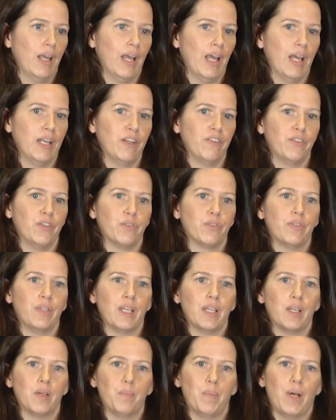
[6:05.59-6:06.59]
And if you
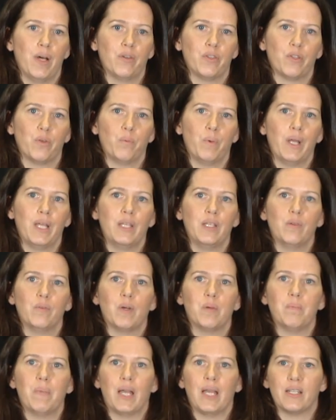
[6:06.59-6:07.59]
think about the way you
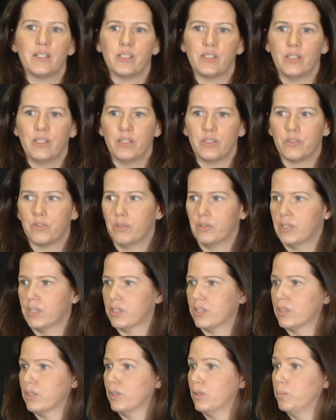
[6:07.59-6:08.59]
imagine a
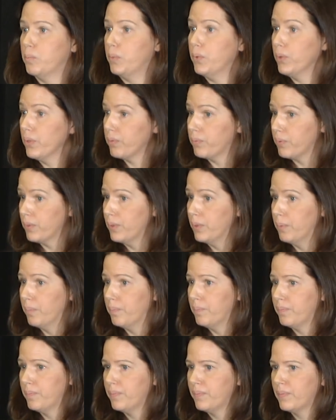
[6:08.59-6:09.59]
traditional
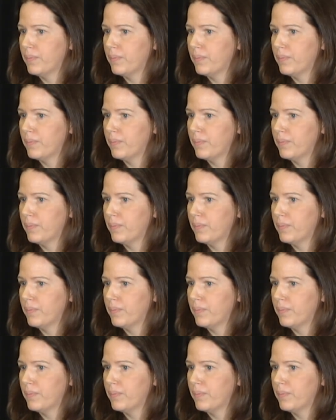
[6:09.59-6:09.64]
boardroom,